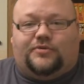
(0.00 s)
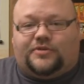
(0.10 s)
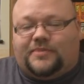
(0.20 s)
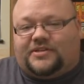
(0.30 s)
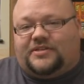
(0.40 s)
who's
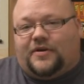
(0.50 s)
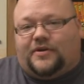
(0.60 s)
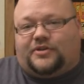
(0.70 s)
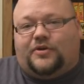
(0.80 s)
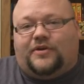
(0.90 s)
a
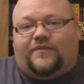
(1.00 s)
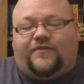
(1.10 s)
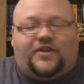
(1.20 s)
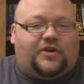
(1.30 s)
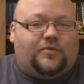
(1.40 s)
mysterious hooded
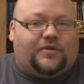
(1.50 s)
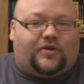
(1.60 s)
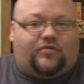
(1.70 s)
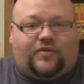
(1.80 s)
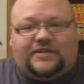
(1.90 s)
figure with a
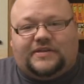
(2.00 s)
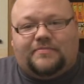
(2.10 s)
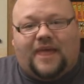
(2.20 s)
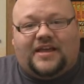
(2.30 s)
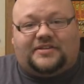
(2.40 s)
crazy
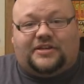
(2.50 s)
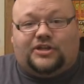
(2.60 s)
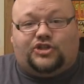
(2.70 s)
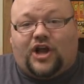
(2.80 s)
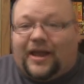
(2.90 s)
mask and
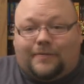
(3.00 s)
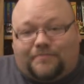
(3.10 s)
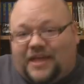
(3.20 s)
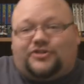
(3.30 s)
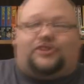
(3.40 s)
a giant
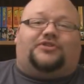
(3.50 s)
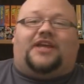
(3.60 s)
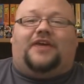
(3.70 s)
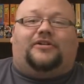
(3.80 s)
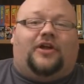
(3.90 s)
pincher
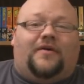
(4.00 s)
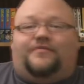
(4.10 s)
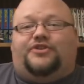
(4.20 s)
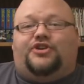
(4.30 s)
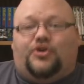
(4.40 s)
tail
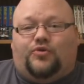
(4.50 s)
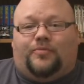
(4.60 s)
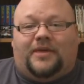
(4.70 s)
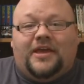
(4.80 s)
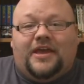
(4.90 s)
of doom.